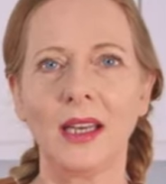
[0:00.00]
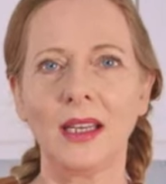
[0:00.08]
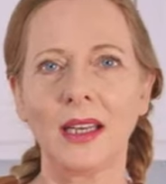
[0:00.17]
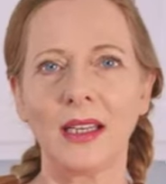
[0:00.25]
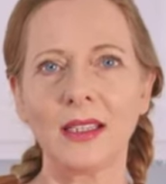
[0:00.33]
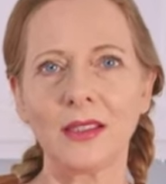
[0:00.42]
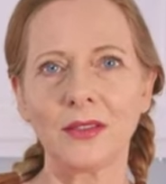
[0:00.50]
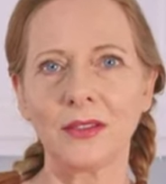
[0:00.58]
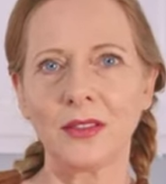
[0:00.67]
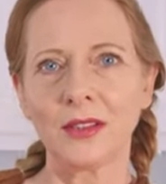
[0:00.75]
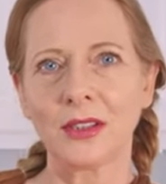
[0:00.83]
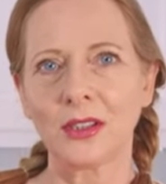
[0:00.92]
and later
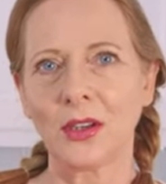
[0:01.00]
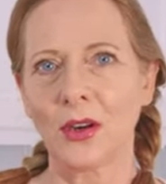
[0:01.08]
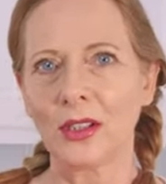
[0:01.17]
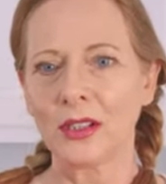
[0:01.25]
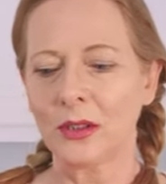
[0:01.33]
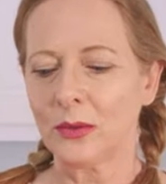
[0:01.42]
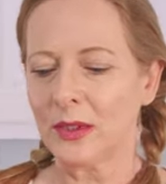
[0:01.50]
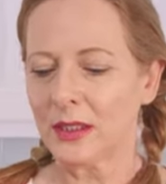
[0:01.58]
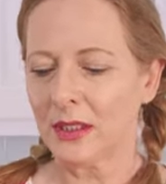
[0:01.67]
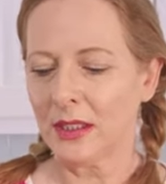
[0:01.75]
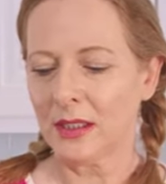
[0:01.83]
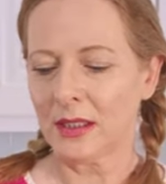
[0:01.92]
for the sauce you will
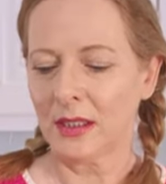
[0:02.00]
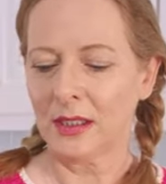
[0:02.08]
need